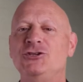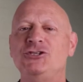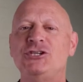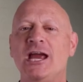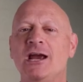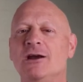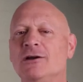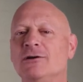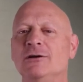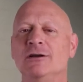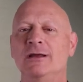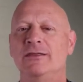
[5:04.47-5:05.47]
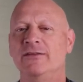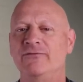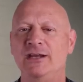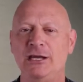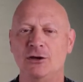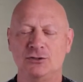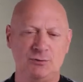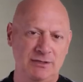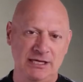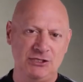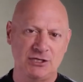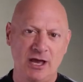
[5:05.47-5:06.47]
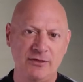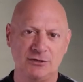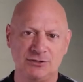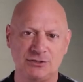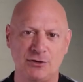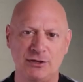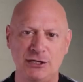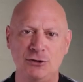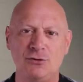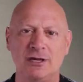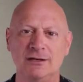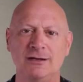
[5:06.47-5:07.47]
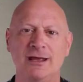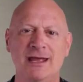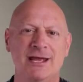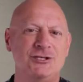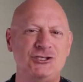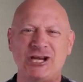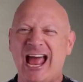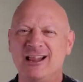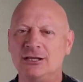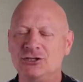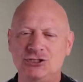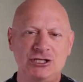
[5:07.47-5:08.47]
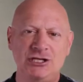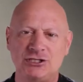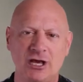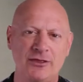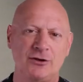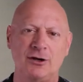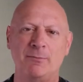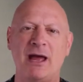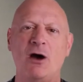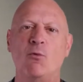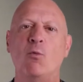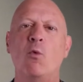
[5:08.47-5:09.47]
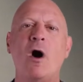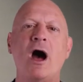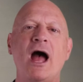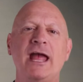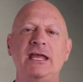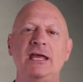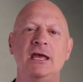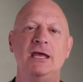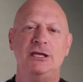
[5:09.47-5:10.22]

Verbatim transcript: share the videos with each other so that you can challenge each other about why